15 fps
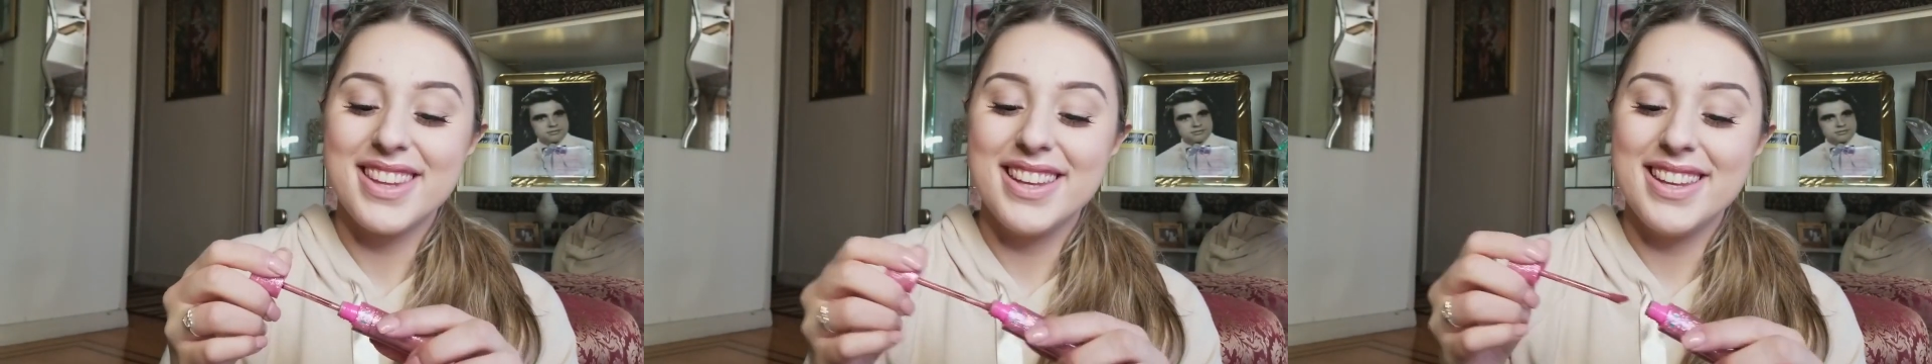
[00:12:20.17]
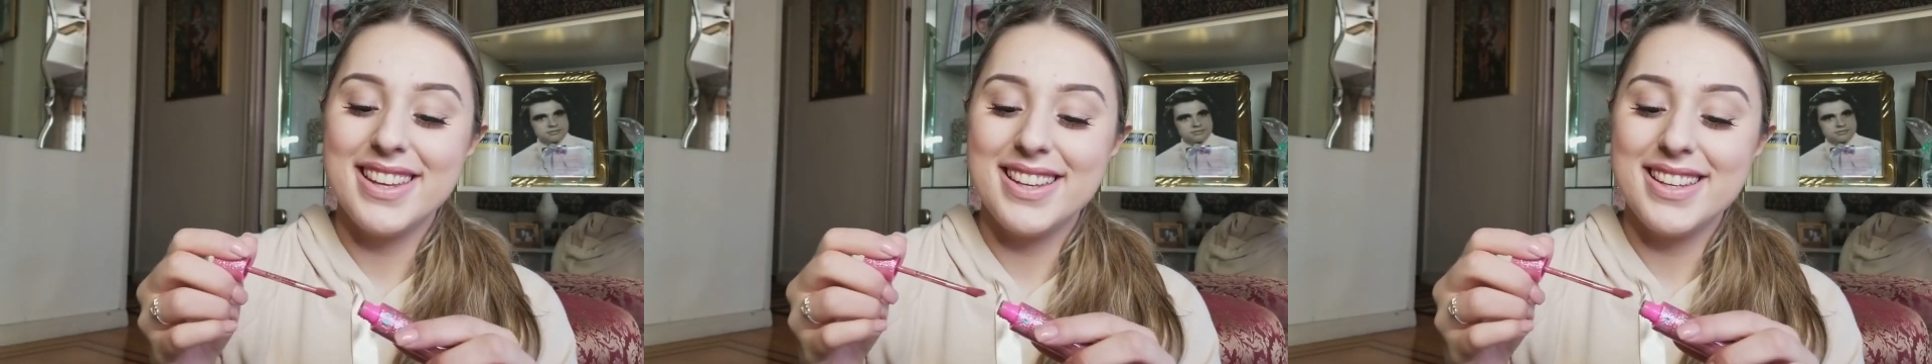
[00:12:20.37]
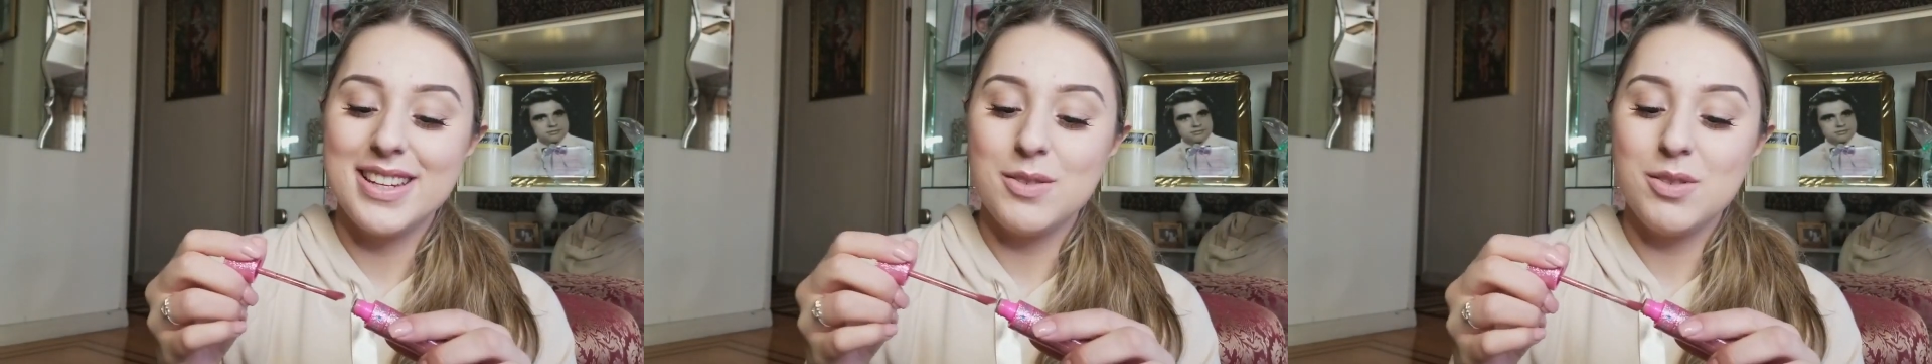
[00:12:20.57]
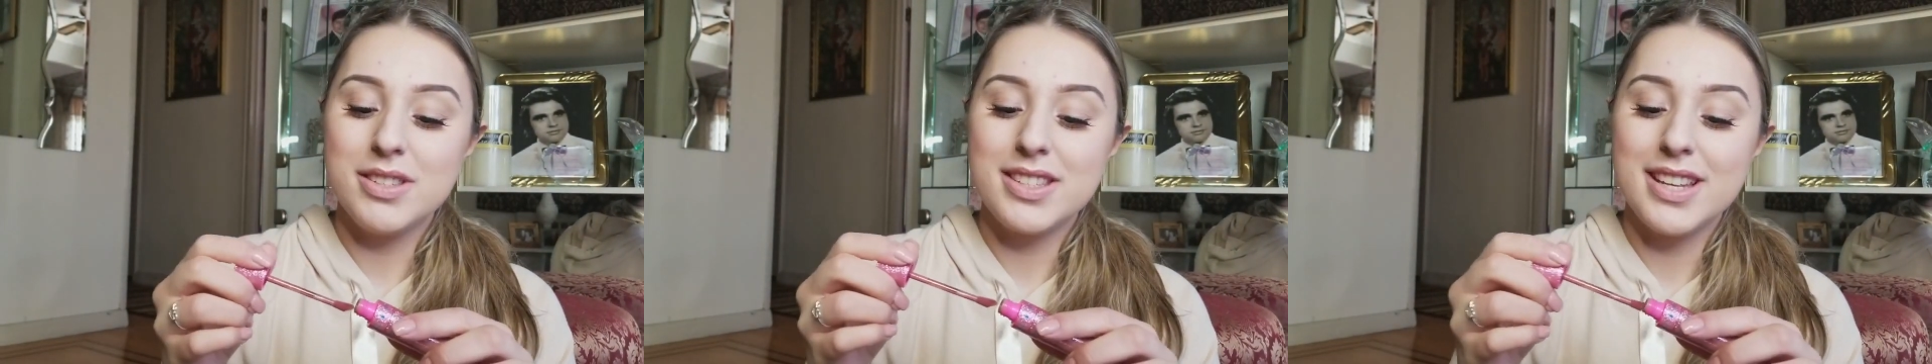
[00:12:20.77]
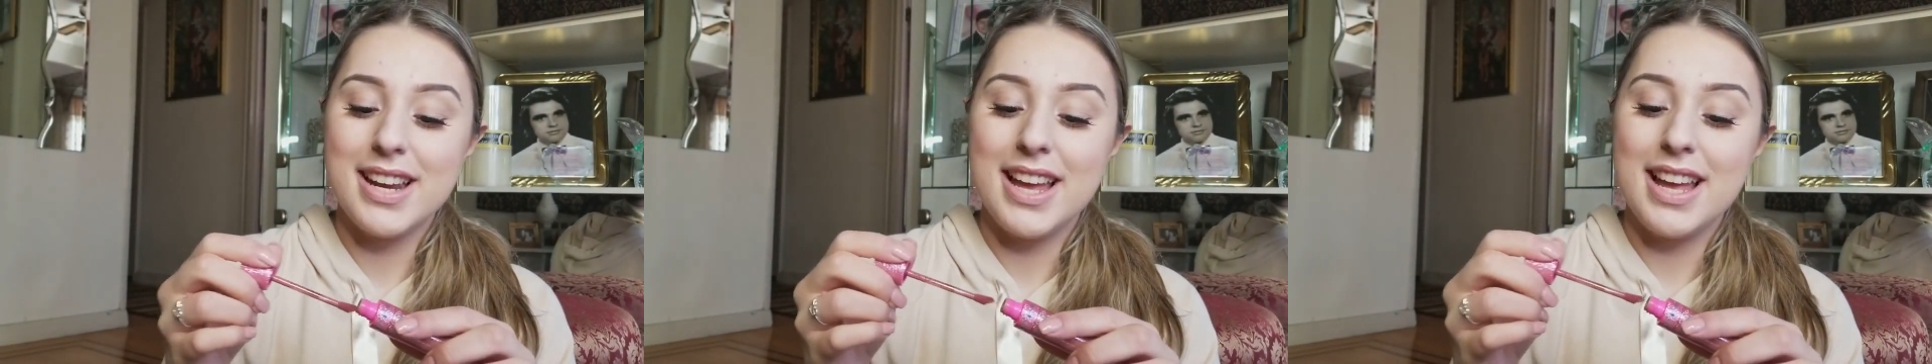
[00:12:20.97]
And I'm
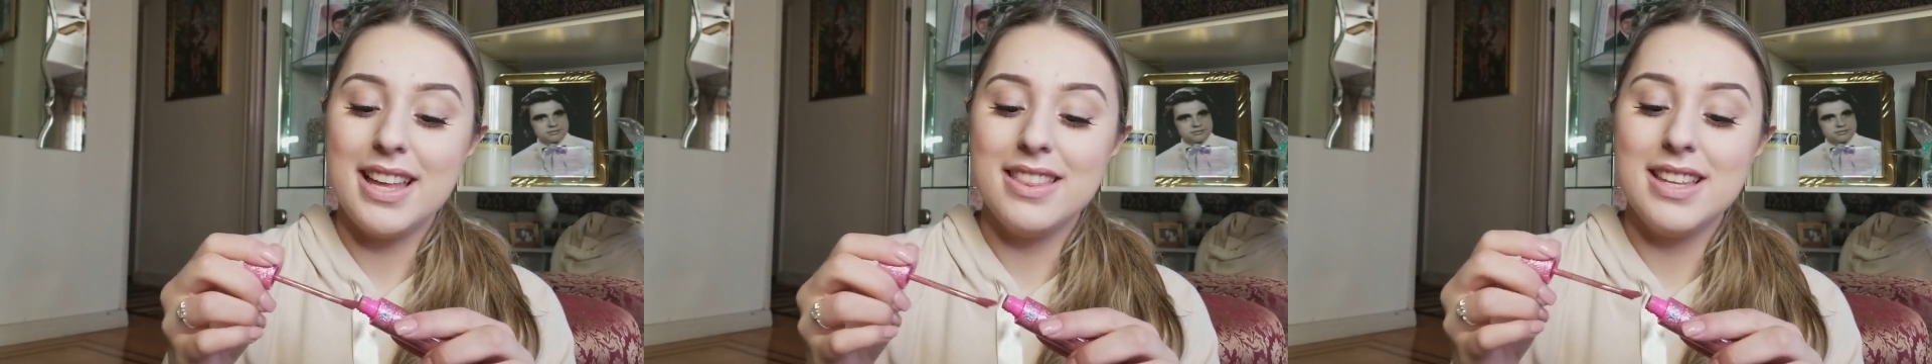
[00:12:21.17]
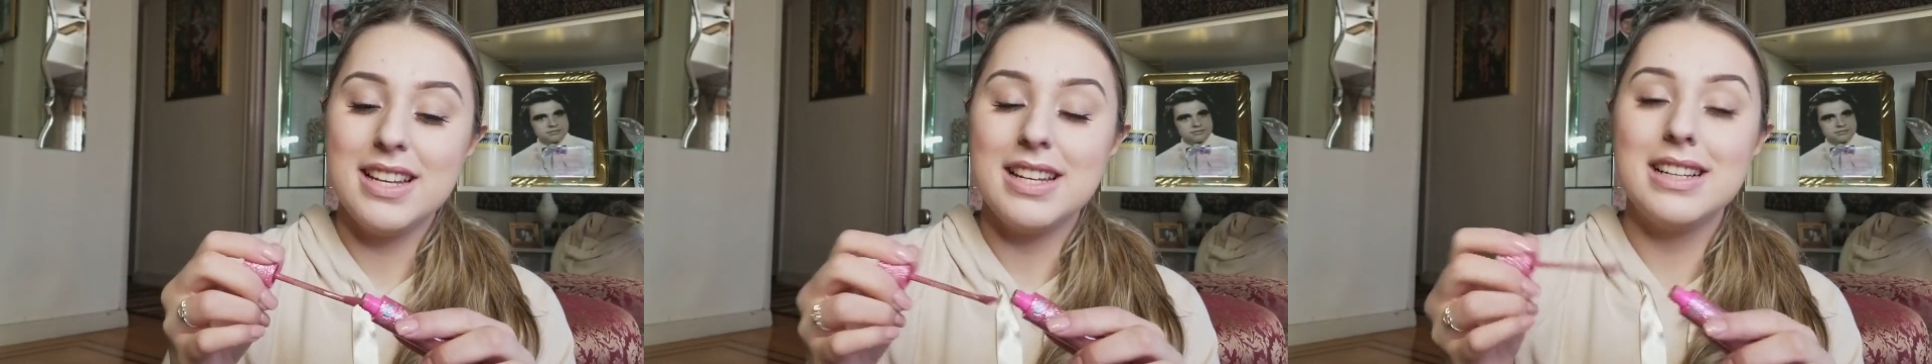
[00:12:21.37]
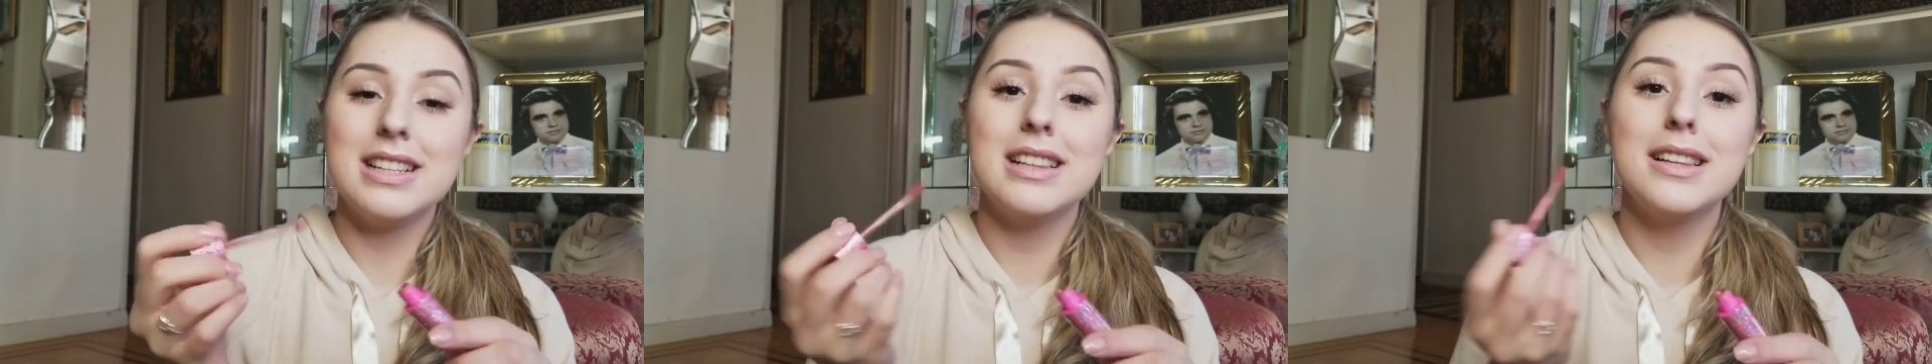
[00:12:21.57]
just gonna add that a